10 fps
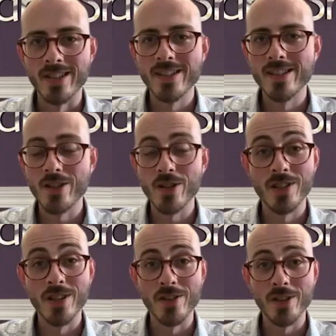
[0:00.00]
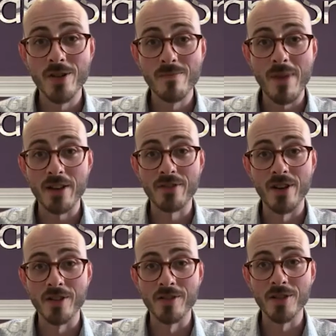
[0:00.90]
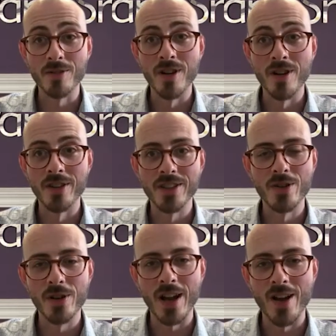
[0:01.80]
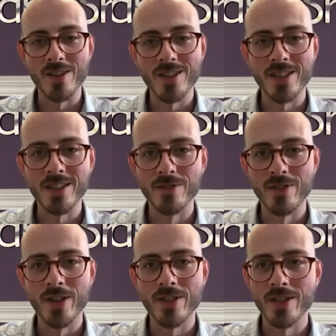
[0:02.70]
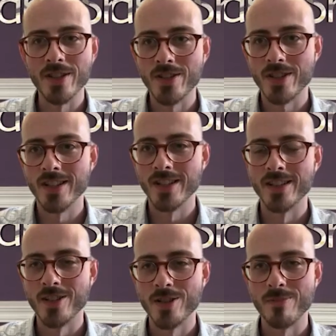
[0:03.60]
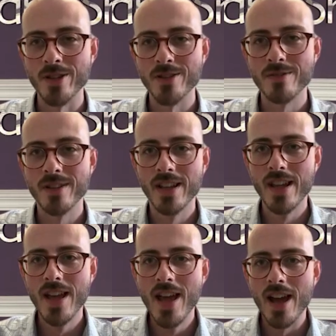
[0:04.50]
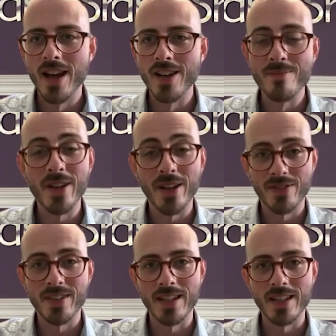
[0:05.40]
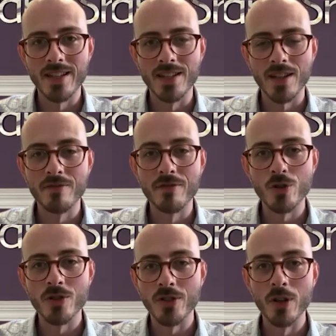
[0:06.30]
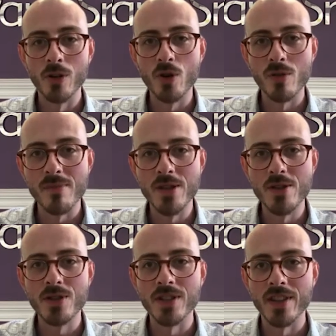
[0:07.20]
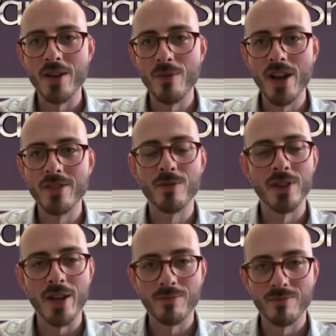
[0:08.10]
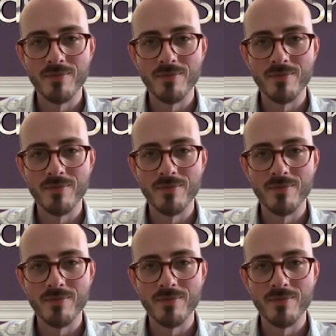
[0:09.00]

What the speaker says: It's good to know that it could backfire as well. There's not a guaranteed advantage in the dispute. I think it is unfortunate the law can be used in that way when that